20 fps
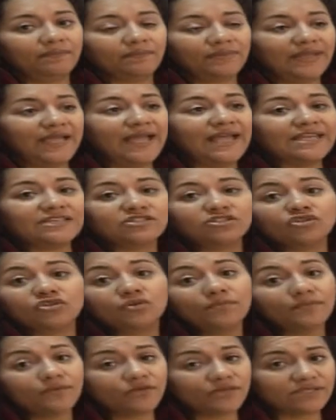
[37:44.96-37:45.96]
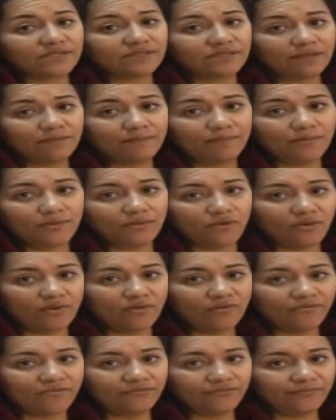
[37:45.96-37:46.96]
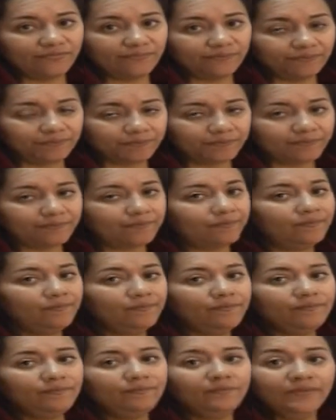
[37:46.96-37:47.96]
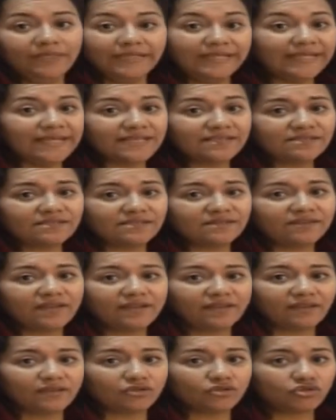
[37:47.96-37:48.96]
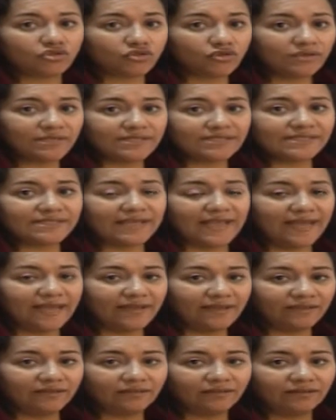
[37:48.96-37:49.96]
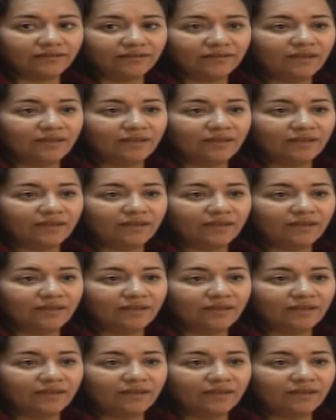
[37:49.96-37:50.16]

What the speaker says: has numerous number of legs like Julius. And